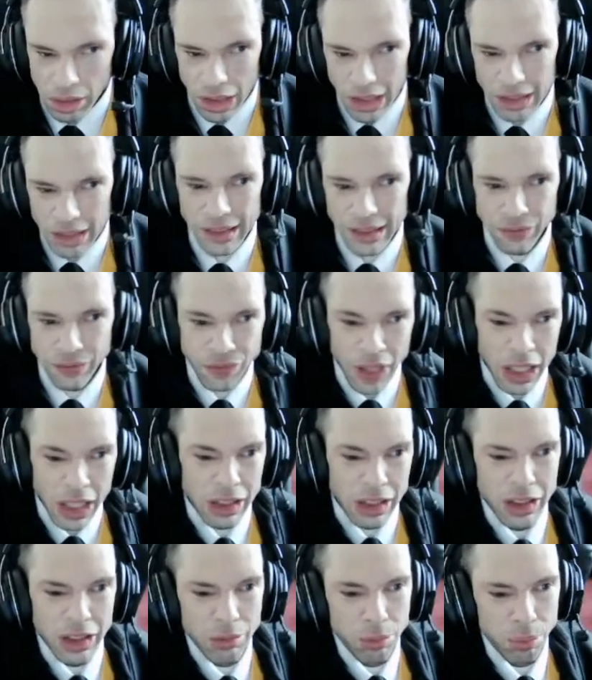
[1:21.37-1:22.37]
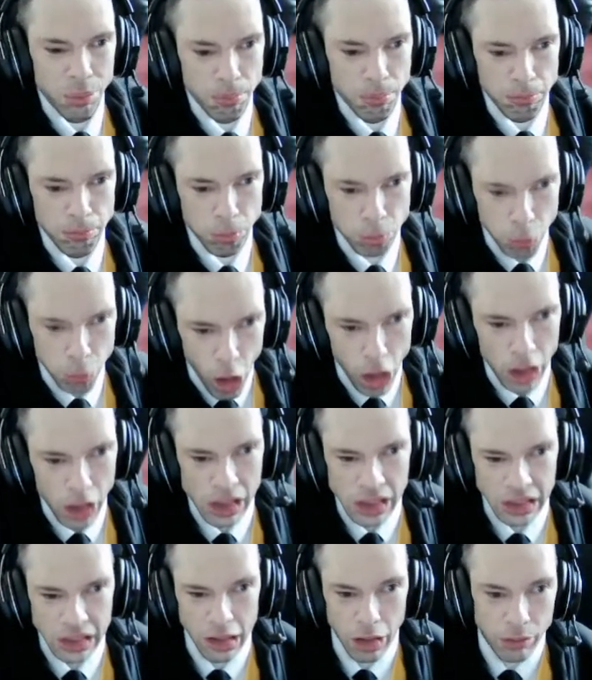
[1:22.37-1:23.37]
There's a thing what
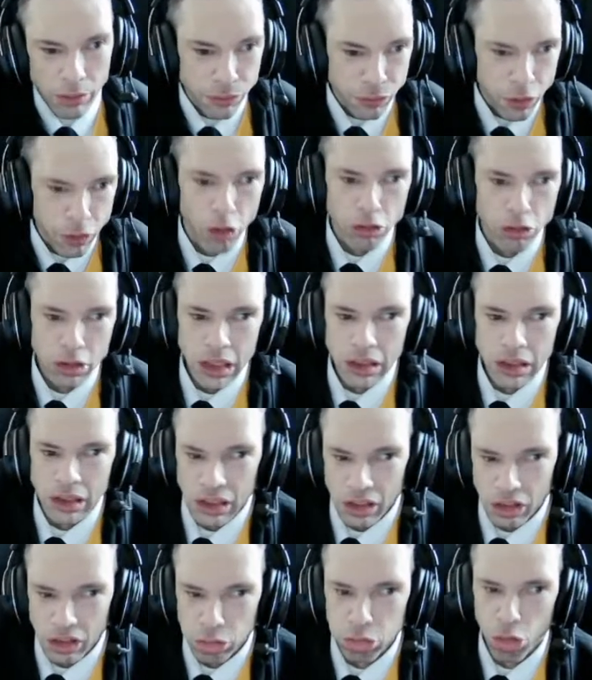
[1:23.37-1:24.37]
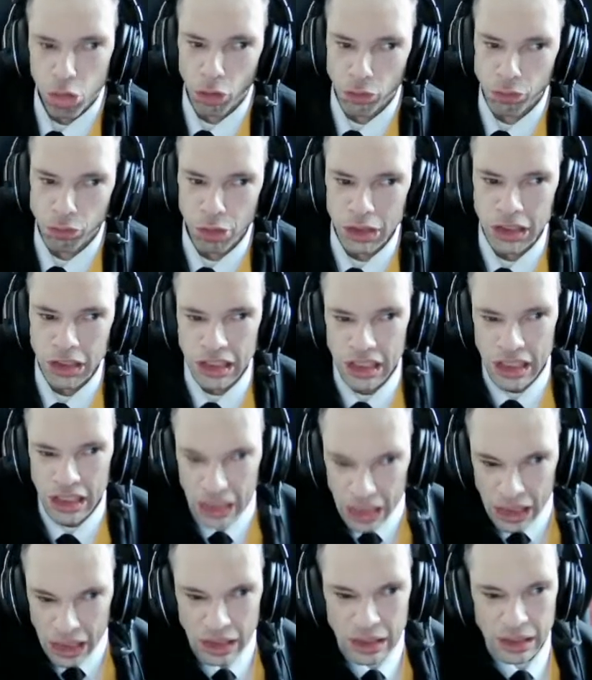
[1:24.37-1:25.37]
is unfolding in truth, which it
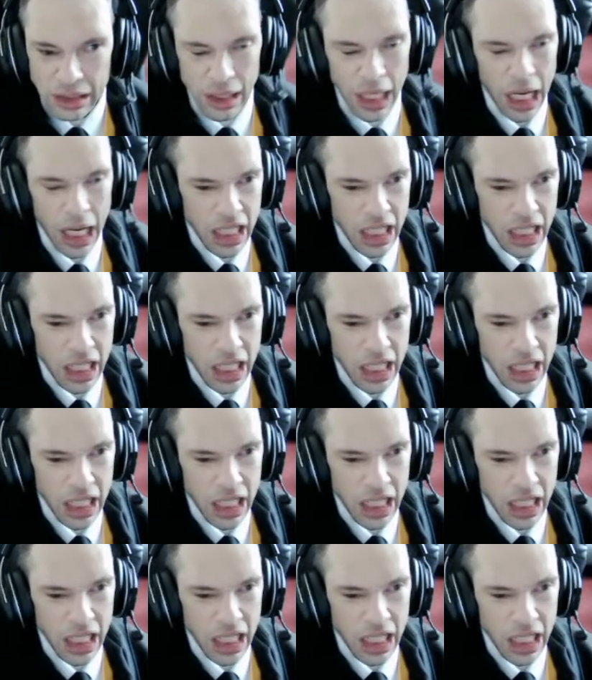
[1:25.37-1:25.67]
is,